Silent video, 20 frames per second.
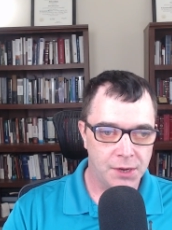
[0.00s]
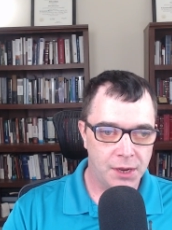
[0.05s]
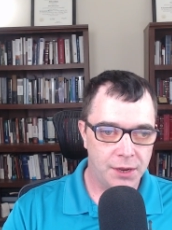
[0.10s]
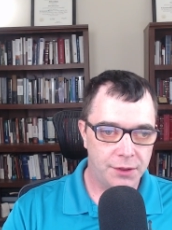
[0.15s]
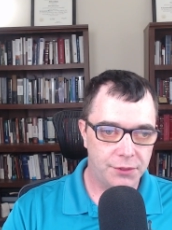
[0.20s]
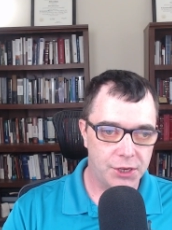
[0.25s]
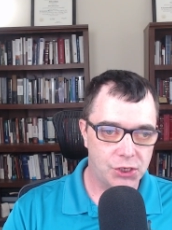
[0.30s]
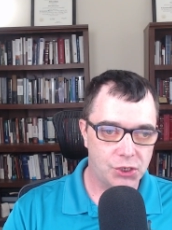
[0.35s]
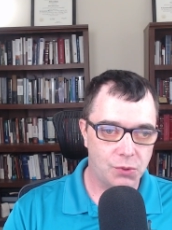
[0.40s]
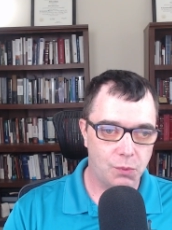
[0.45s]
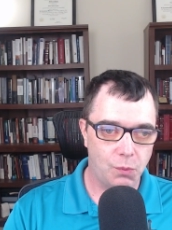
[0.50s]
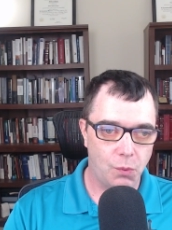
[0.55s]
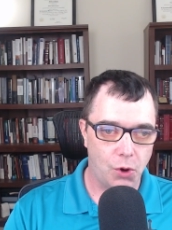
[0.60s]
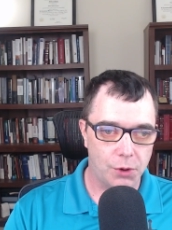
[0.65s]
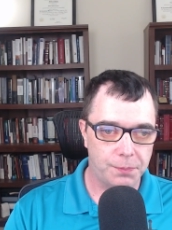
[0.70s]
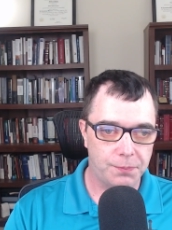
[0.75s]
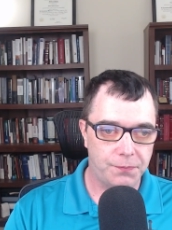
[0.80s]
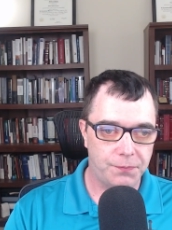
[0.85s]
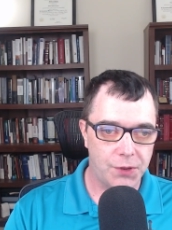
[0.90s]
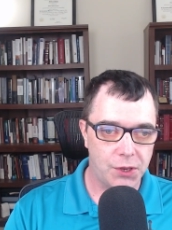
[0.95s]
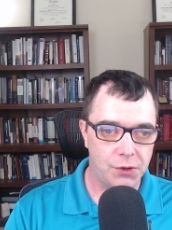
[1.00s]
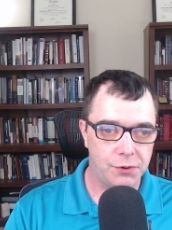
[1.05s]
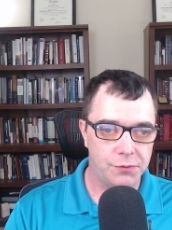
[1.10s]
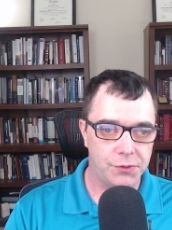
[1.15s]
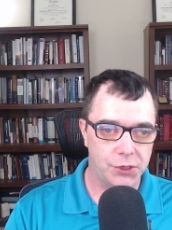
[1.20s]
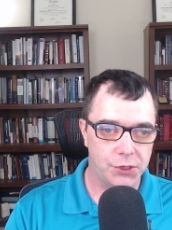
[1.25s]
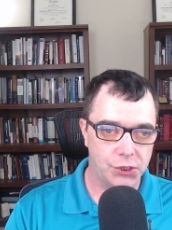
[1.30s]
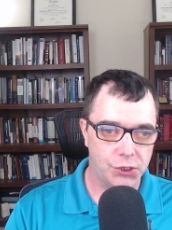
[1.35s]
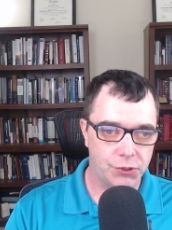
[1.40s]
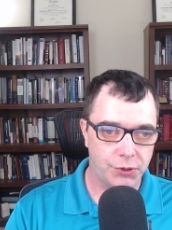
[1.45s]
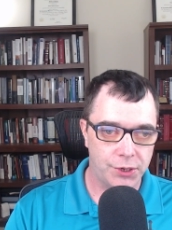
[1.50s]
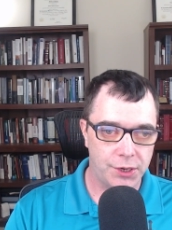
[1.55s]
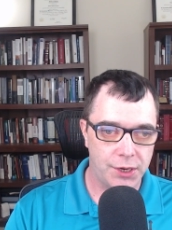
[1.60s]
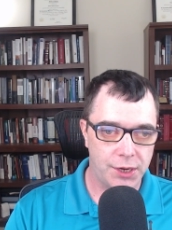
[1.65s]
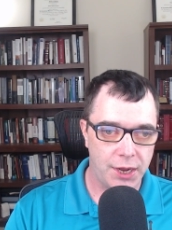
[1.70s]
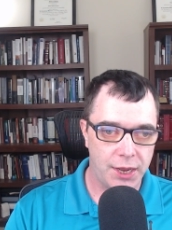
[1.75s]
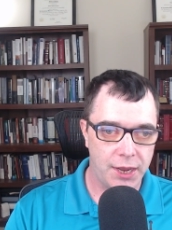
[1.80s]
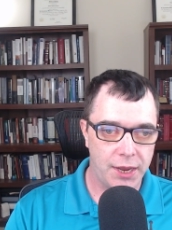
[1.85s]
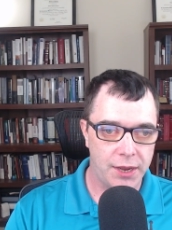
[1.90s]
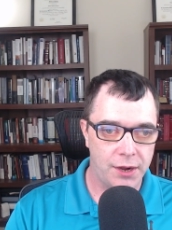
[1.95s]
This warped view of the
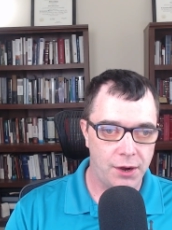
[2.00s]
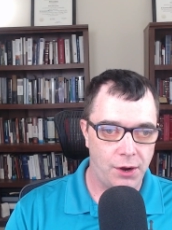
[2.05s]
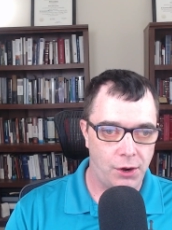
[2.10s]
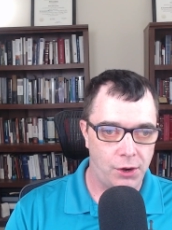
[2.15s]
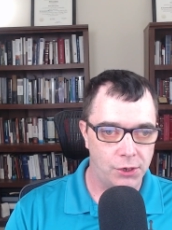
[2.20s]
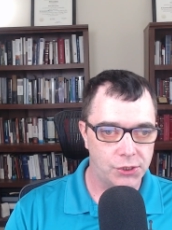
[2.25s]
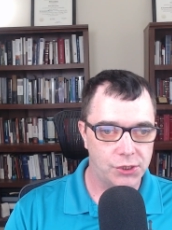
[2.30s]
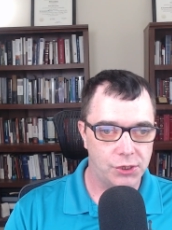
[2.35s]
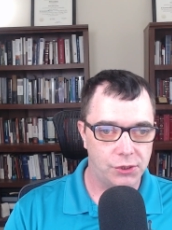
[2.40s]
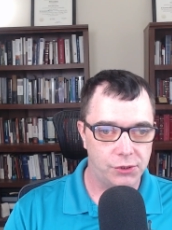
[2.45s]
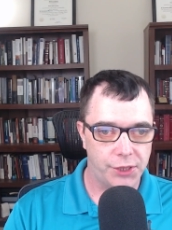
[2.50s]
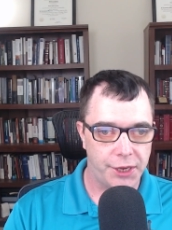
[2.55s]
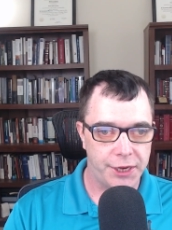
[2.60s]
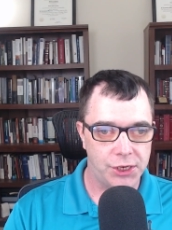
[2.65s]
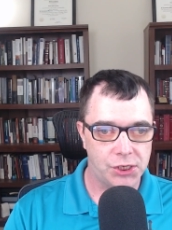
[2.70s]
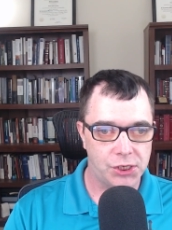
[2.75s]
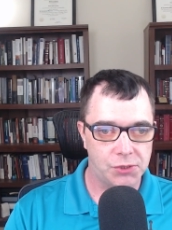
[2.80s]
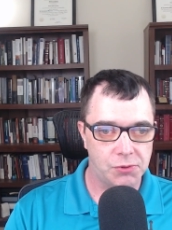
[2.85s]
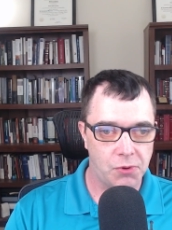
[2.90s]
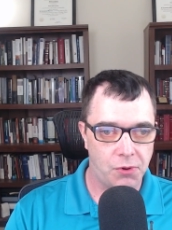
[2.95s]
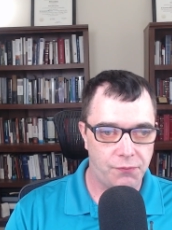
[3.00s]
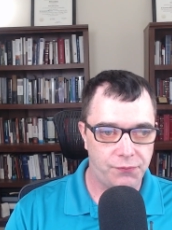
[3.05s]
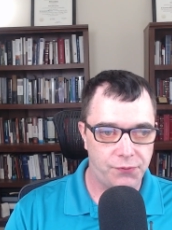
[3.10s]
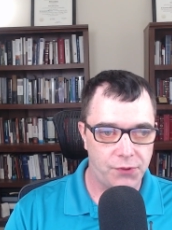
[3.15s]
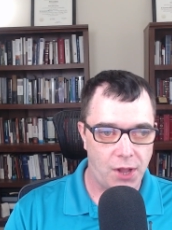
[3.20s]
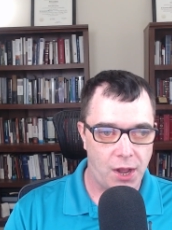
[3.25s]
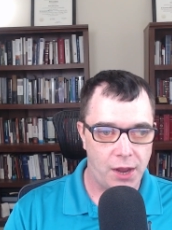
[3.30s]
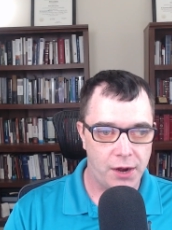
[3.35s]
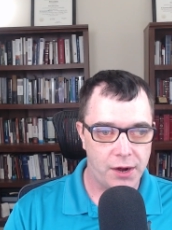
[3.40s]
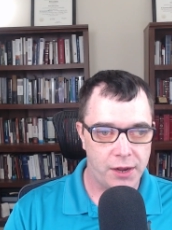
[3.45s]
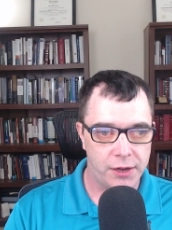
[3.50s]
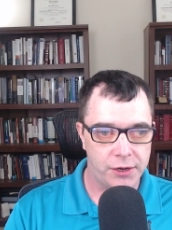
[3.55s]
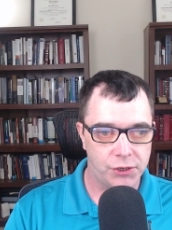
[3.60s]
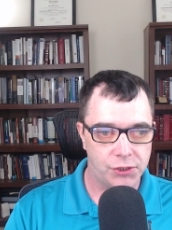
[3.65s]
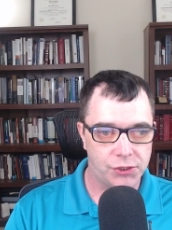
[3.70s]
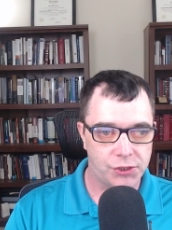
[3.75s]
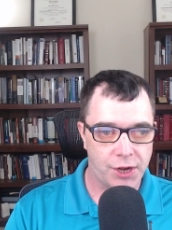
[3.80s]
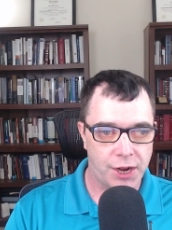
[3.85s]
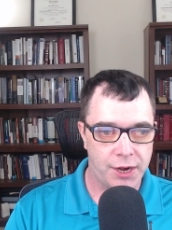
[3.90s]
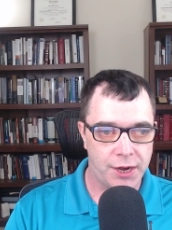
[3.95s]
Trinity, it also leads to a flawed
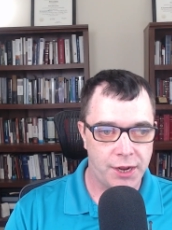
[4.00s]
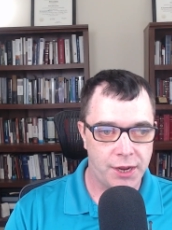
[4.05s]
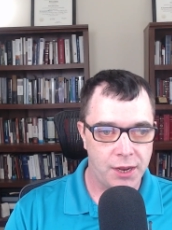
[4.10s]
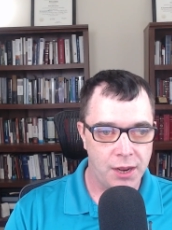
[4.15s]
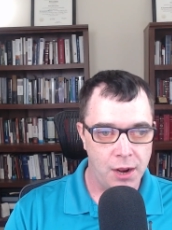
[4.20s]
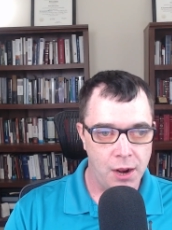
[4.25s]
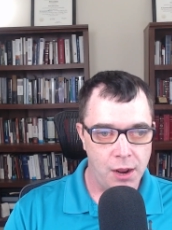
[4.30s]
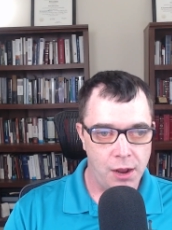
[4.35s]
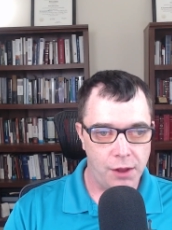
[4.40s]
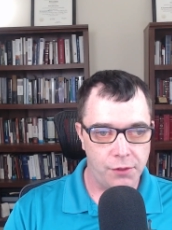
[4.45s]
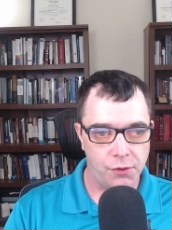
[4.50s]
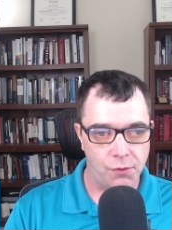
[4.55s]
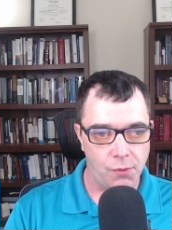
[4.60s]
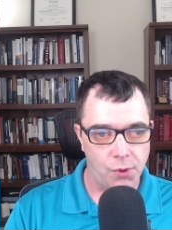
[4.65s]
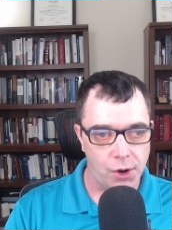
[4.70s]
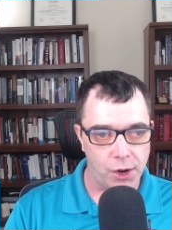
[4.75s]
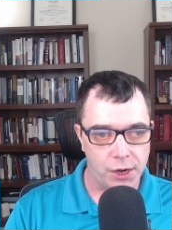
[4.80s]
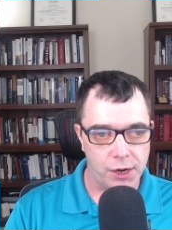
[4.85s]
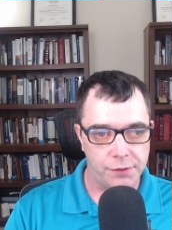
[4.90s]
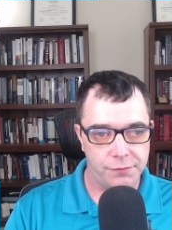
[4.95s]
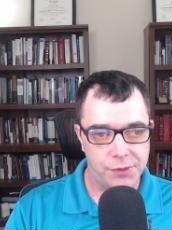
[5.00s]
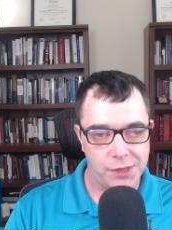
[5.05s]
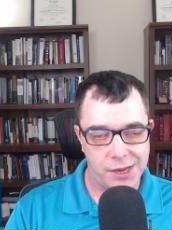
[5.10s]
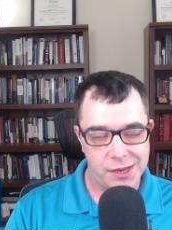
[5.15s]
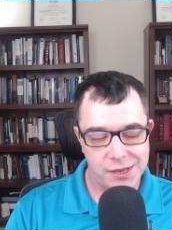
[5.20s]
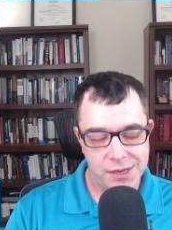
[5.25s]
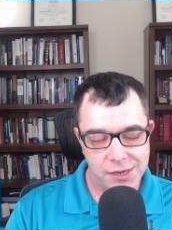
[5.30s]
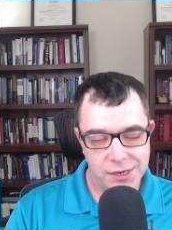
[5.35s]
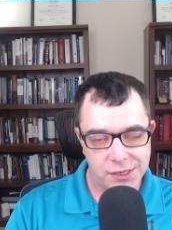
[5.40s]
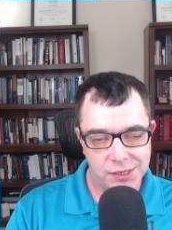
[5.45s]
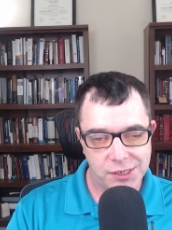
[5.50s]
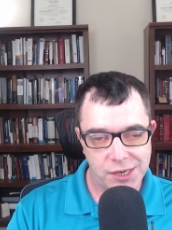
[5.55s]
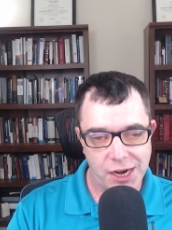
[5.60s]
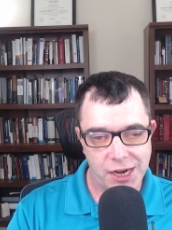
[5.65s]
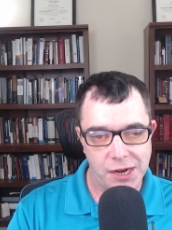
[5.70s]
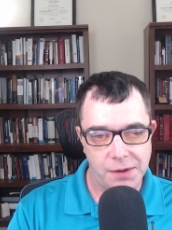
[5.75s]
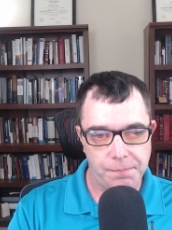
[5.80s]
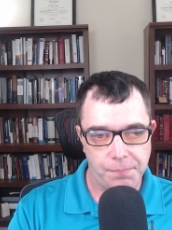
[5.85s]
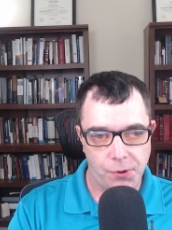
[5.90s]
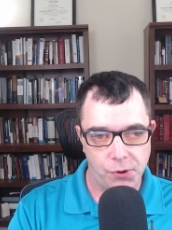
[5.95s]
understanding of the work of the
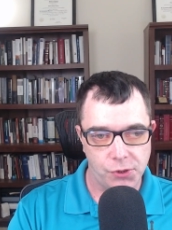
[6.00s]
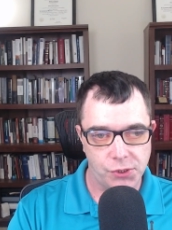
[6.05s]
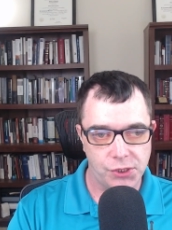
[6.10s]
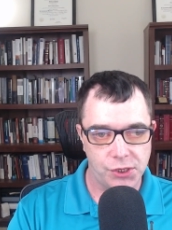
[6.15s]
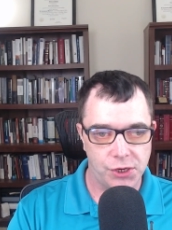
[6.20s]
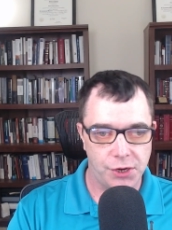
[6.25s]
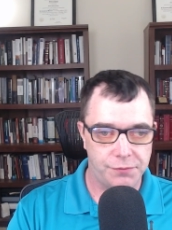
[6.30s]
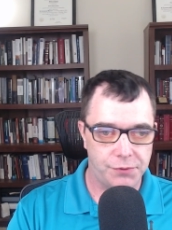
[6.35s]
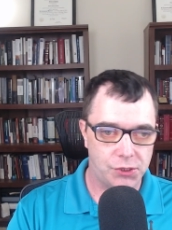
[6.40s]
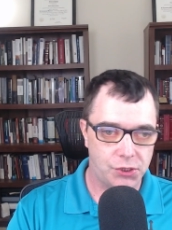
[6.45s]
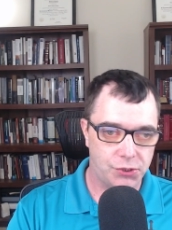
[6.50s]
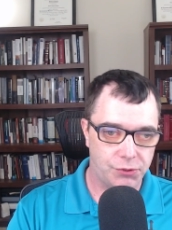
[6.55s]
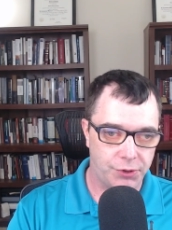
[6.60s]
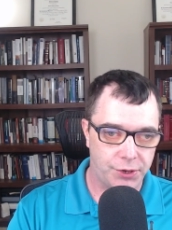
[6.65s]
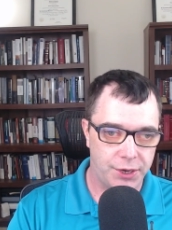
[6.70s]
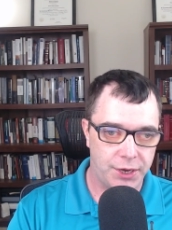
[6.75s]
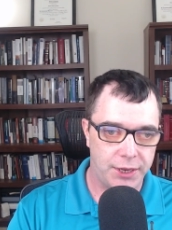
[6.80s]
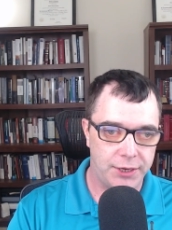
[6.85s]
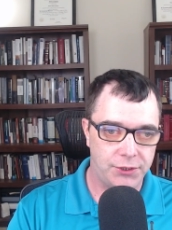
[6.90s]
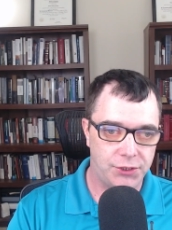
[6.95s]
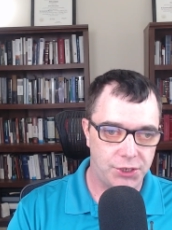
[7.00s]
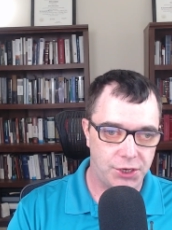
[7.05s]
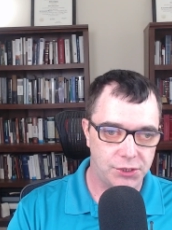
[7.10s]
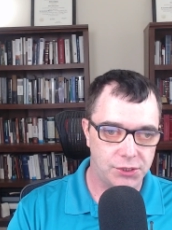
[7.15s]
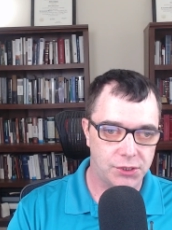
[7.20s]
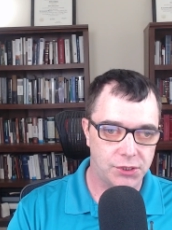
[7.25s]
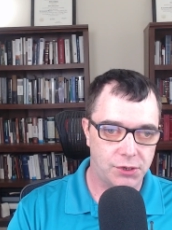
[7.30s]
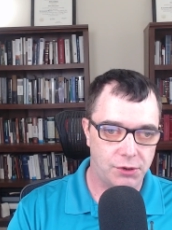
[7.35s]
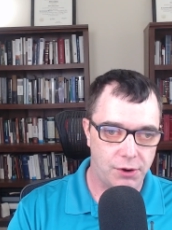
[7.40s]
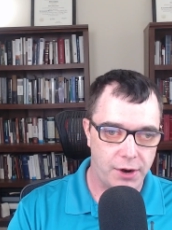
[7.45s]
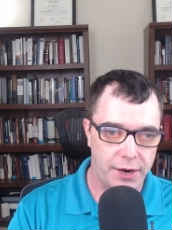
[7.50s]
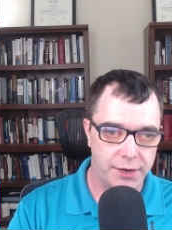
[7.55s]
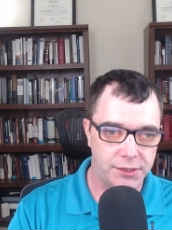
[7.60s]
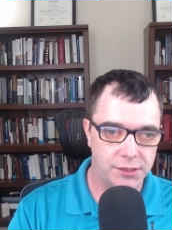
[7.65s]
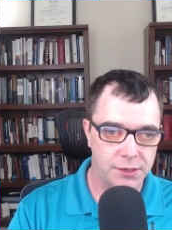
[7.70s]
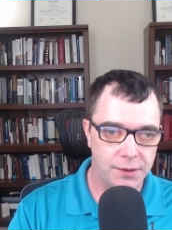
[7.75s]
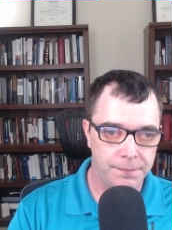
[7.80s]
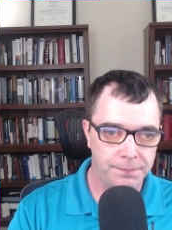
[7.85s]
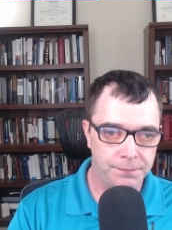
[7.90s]
second person of the Trinity, Jesus Christ.